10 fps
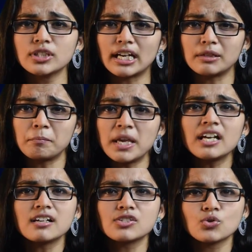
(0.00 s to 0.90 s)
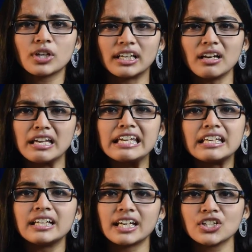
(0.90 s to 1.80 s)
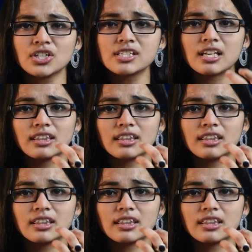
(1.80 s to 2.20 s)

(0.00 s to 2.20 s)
that make us to get irritations